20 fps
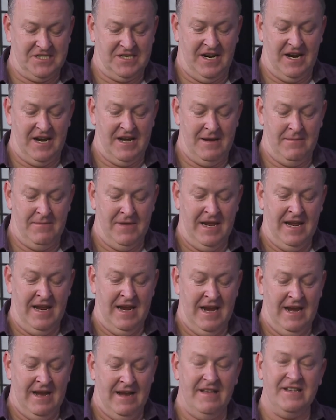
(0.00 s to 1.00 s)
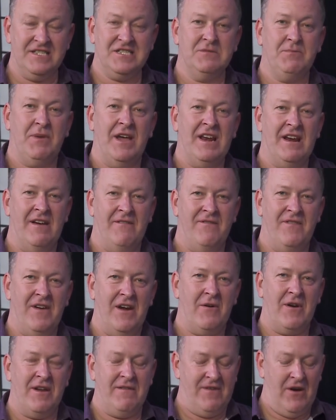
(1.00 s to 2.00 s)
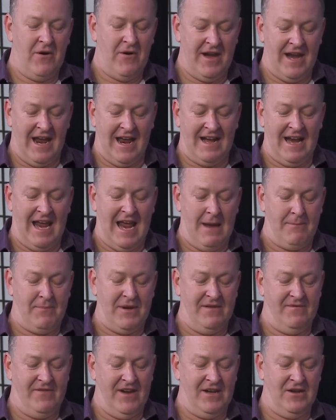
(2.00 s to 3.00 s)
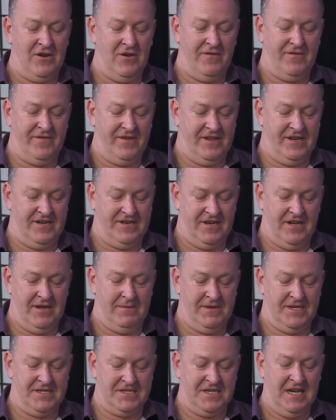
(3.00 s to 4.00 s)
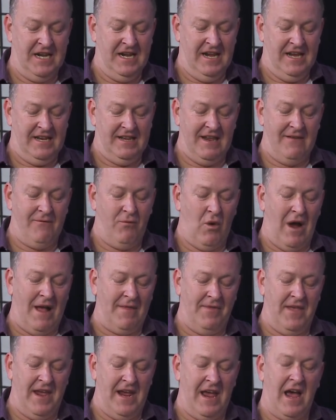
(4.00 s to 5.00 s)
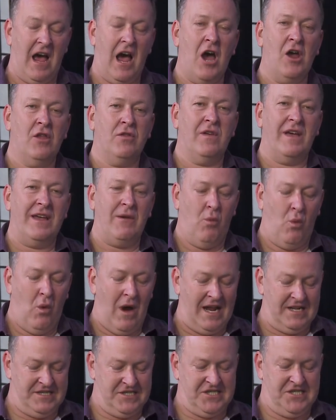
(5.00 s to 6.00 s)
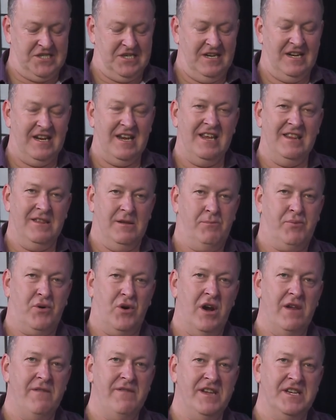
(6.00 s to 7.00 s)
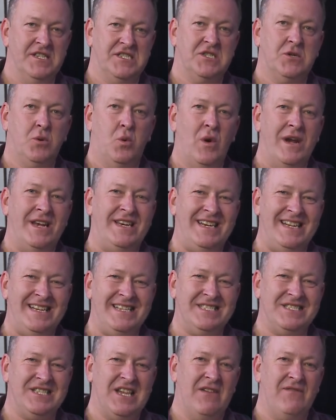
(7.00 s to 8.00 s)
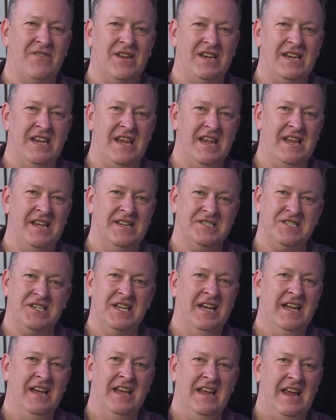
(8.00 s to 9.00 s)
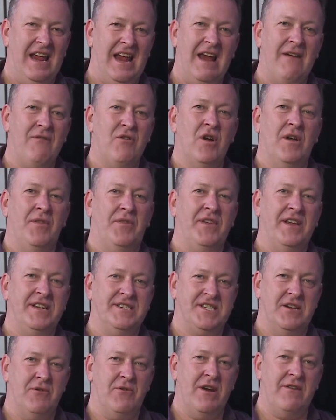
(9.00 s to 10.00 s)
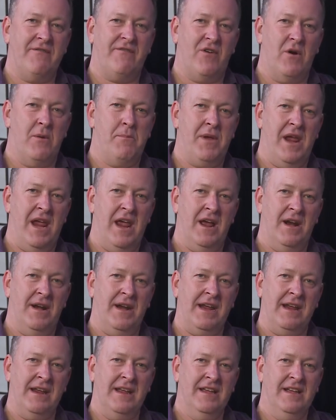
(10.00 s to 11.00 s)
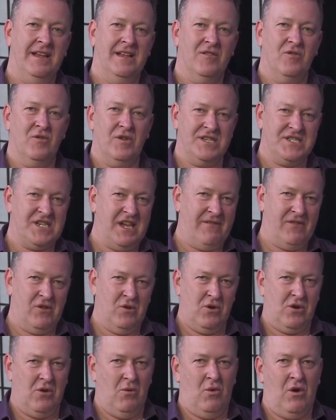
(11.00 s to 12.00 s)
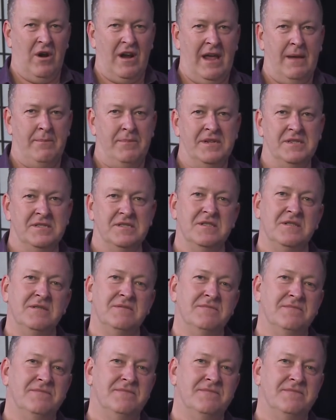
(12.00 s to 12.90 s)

Stadium. Now, this has been a very, very unhappy venue for the Demons. They've won there only once in the previous 27 years. Everyone thinks they're in for a pounding. Let's have a look at what happens.